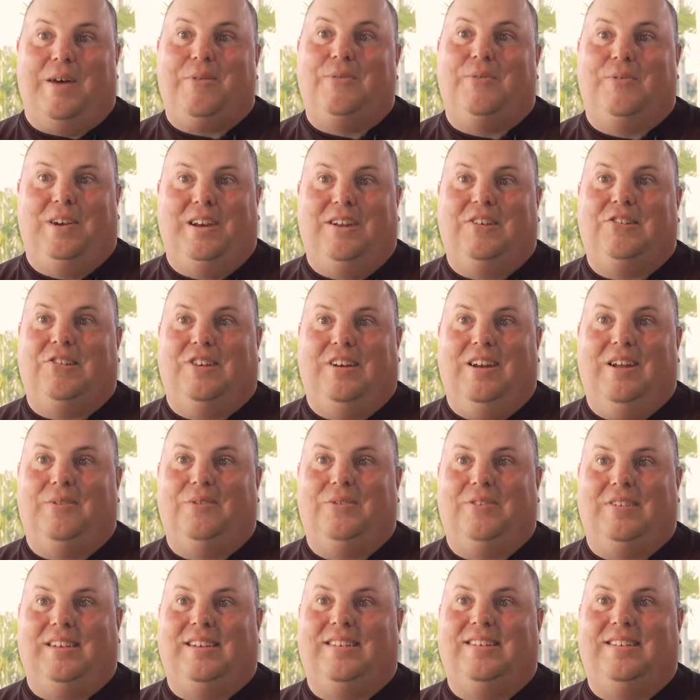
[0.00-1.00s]
definition
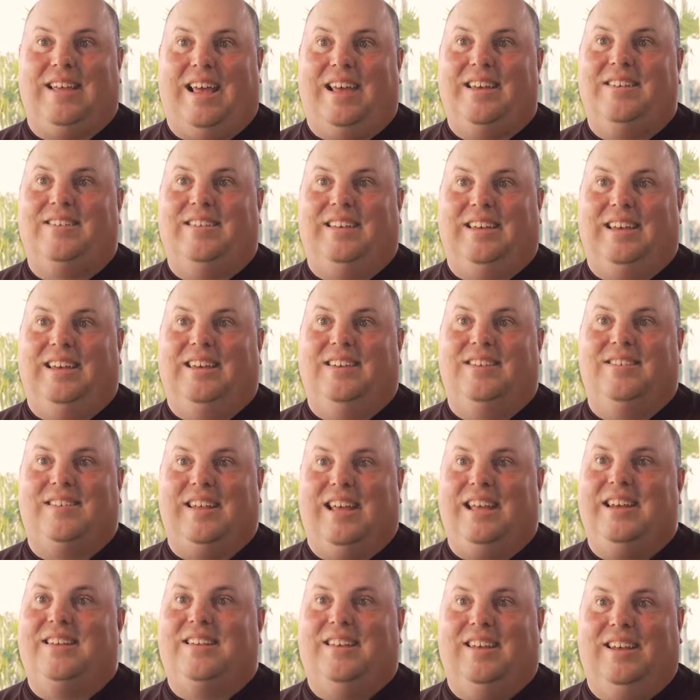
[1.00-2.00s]
of success
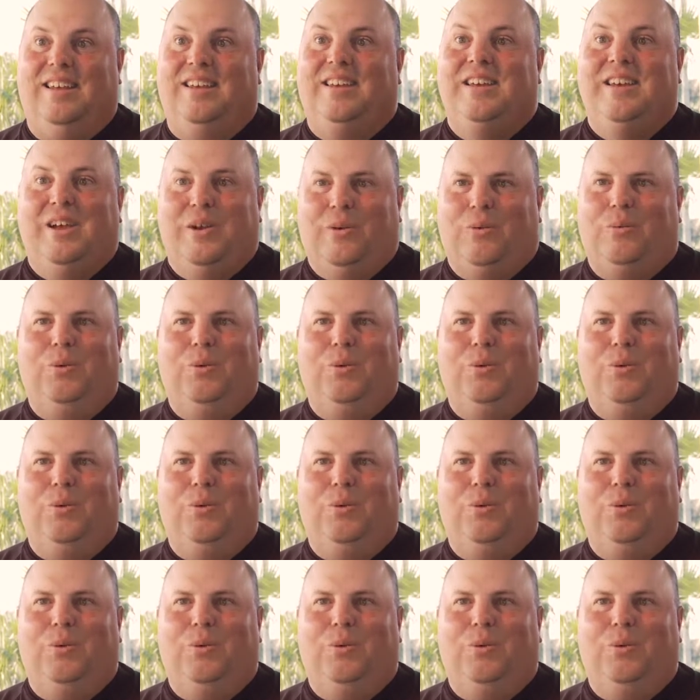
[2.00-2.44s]
is and to